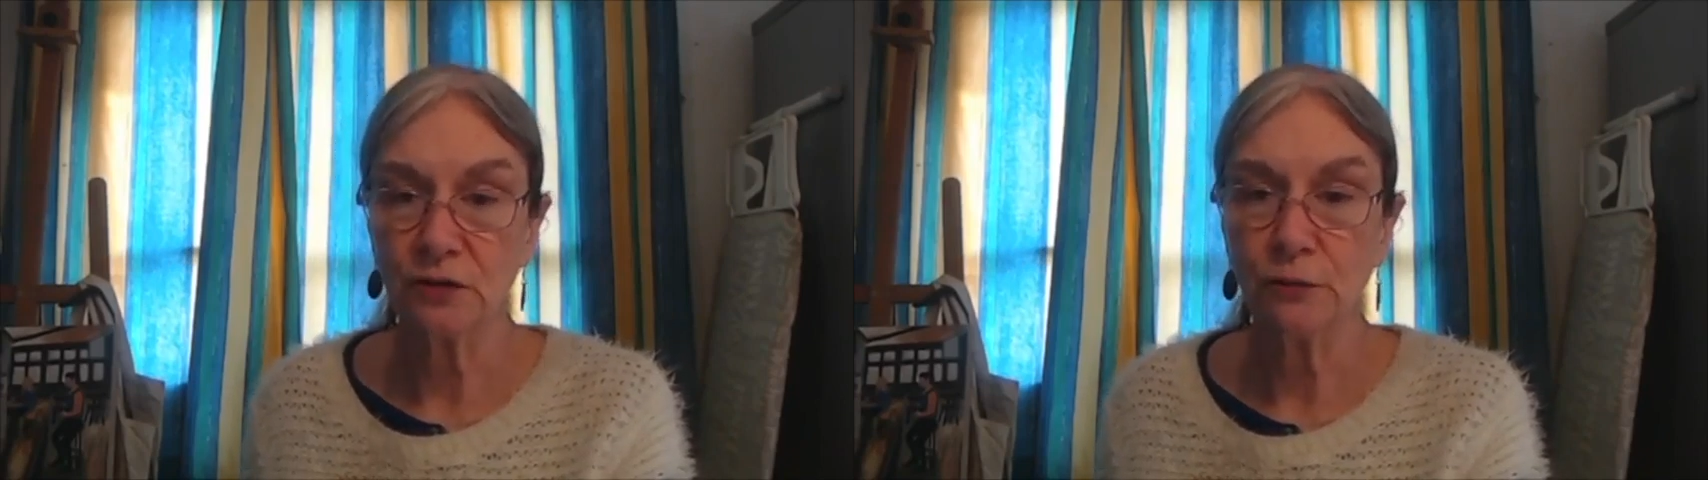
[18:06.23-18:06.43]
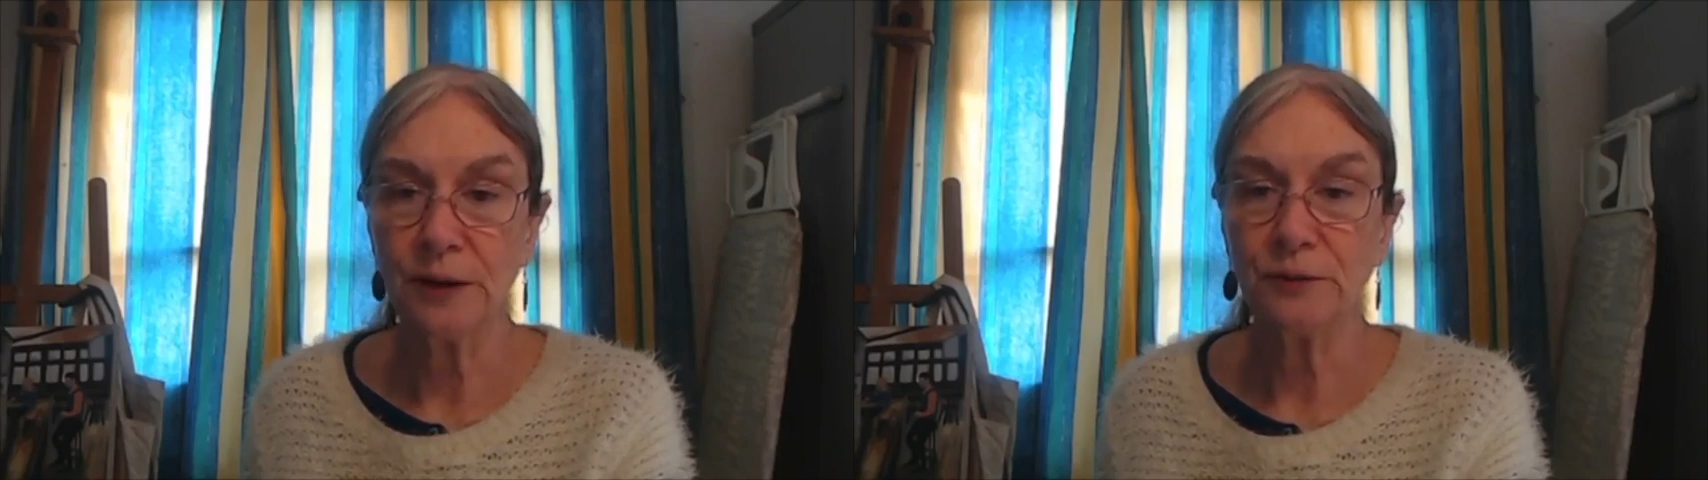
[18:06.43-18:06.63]

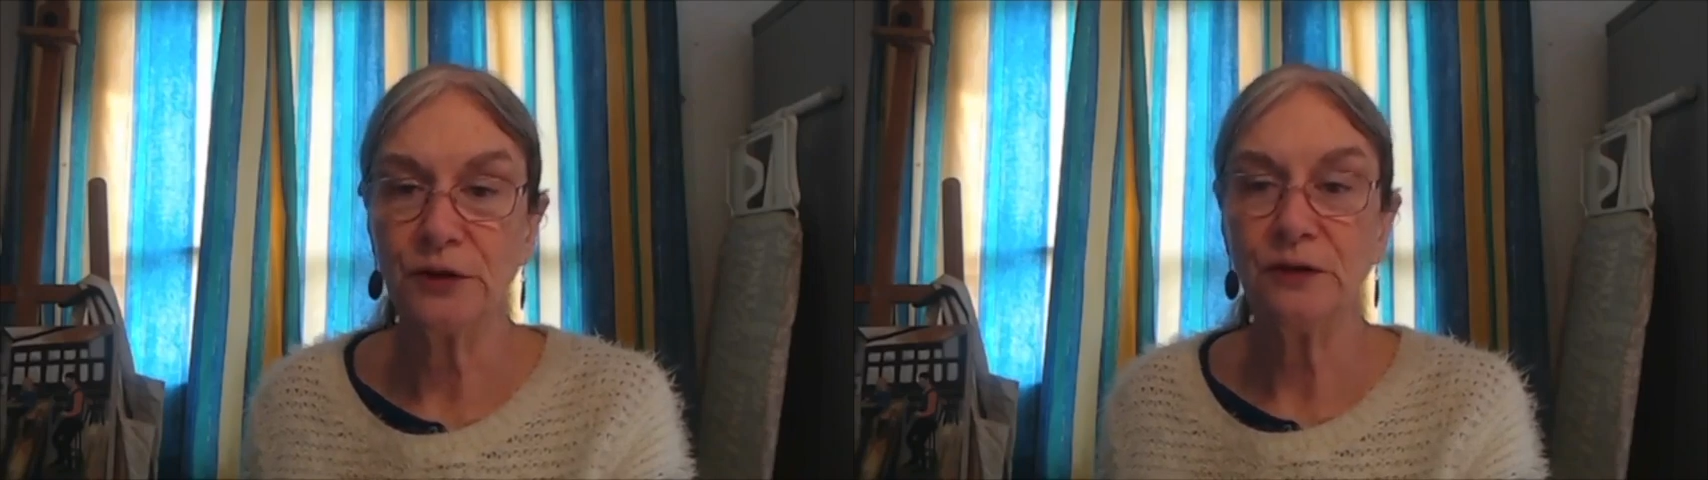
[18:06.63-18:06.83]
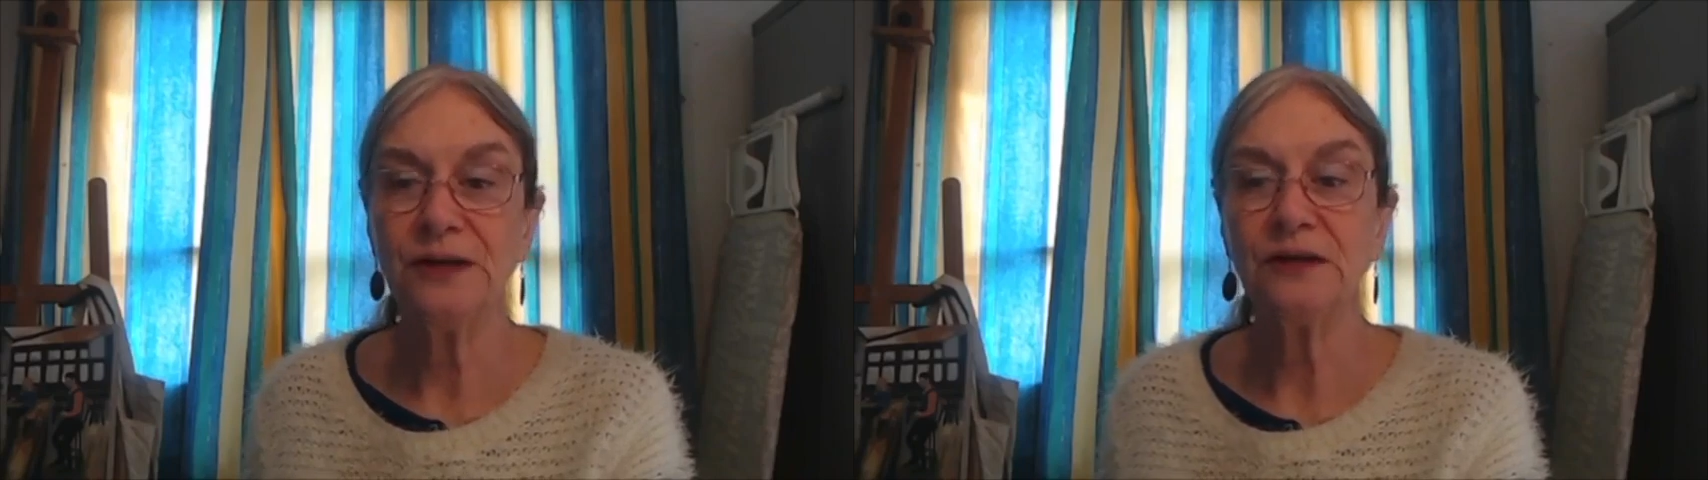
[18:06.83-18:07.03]
Remember,
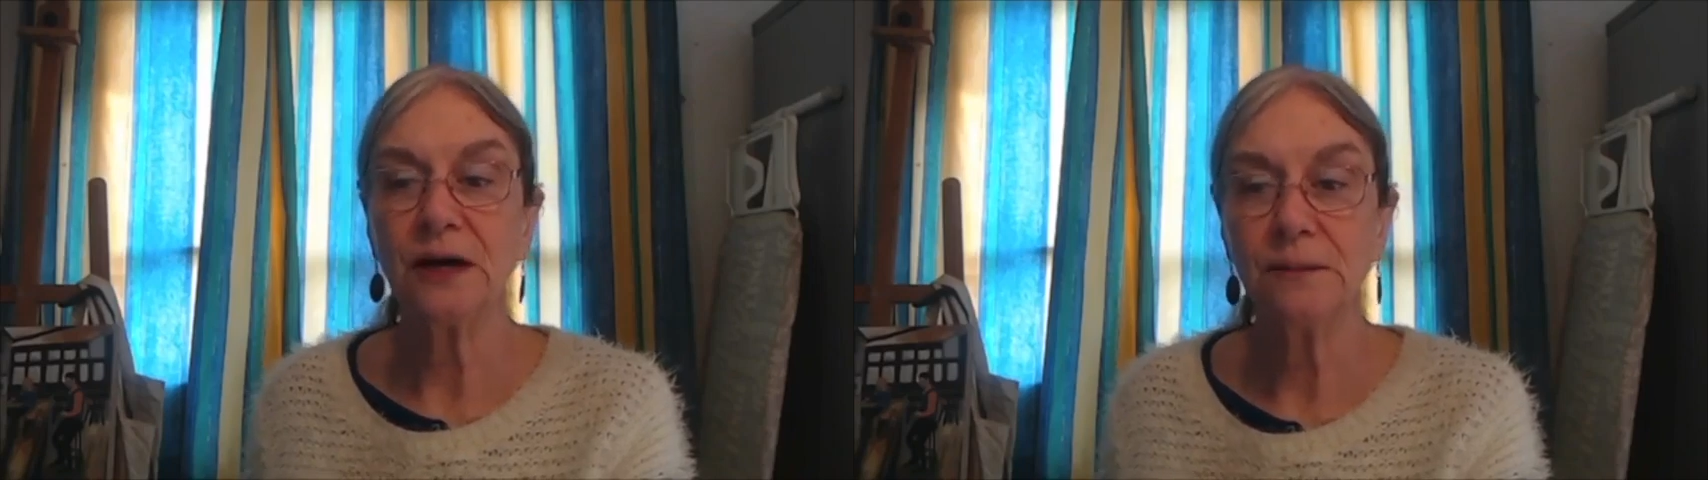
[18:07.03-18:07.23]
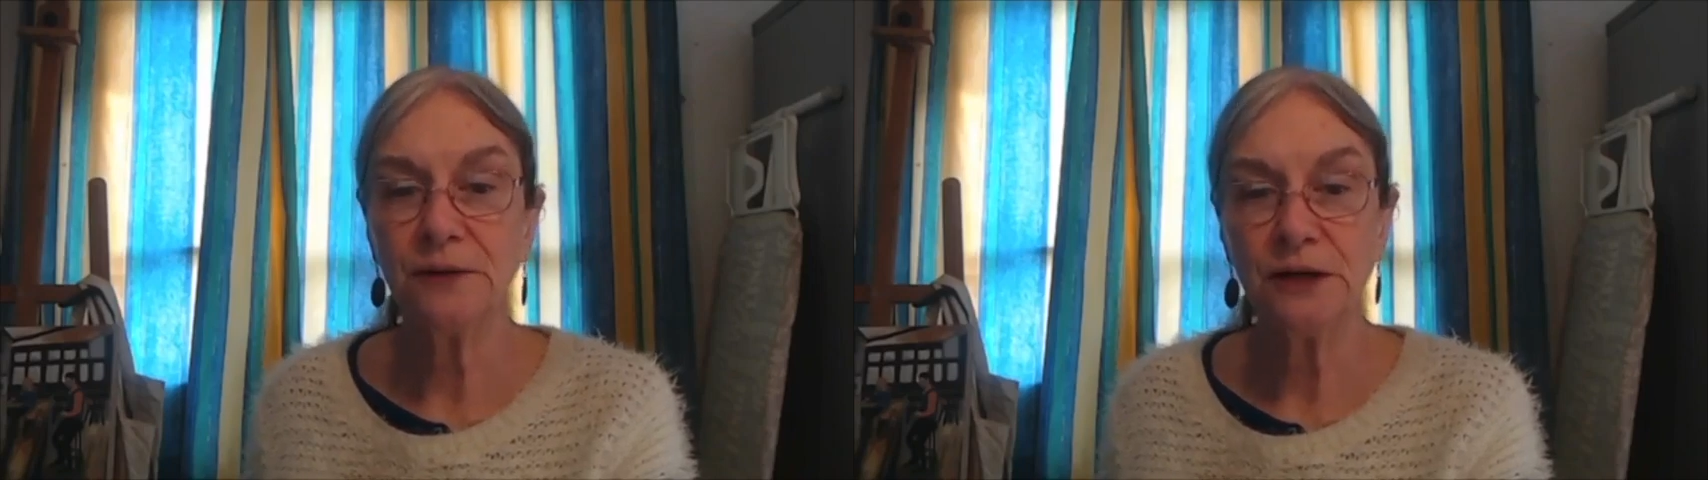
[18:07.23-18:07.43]
you need to
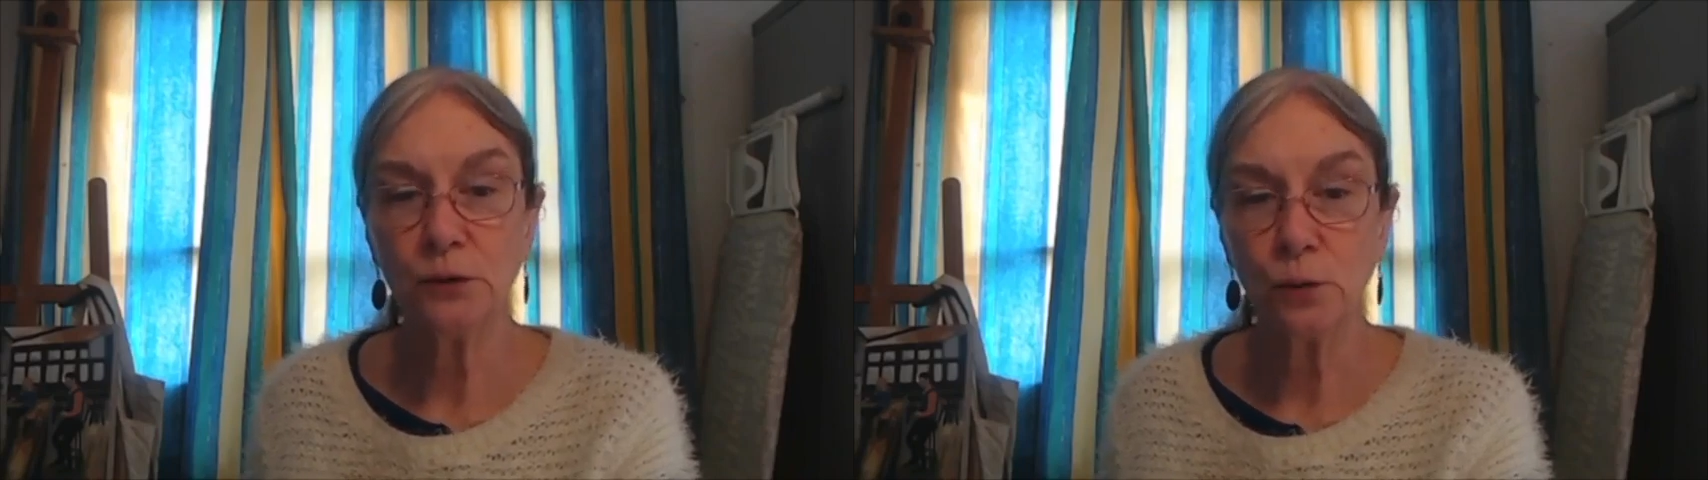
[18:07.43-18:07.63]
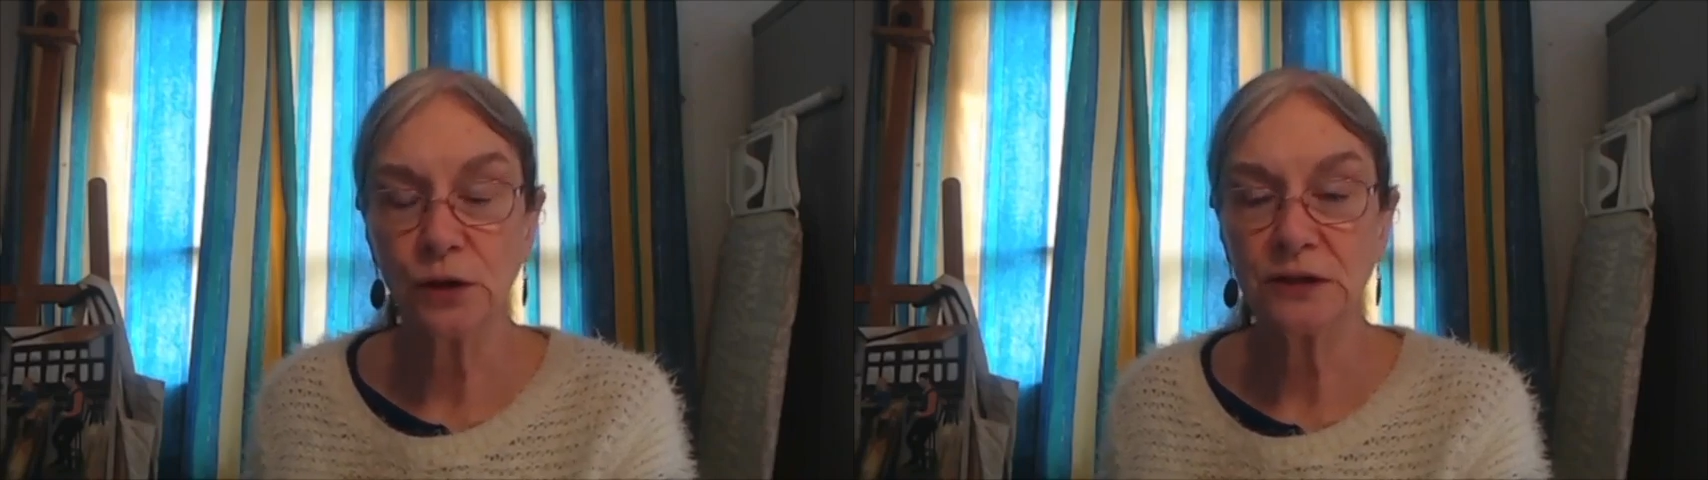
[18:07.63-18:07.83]
update your
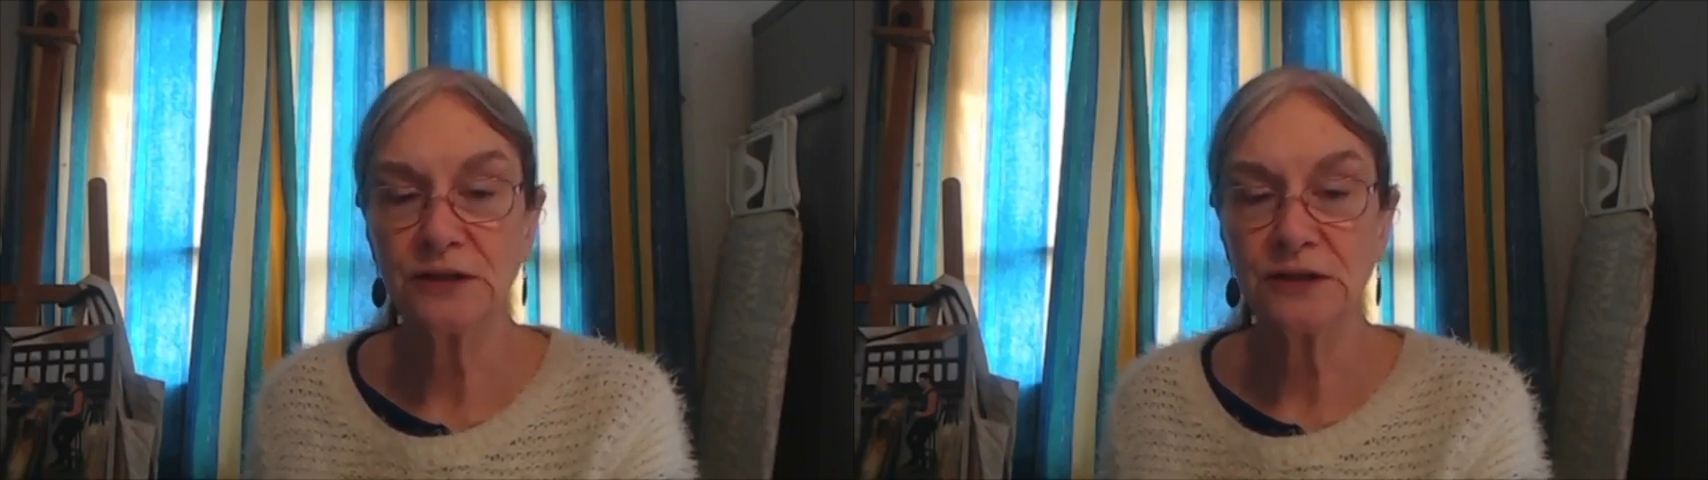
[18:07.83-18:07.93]
work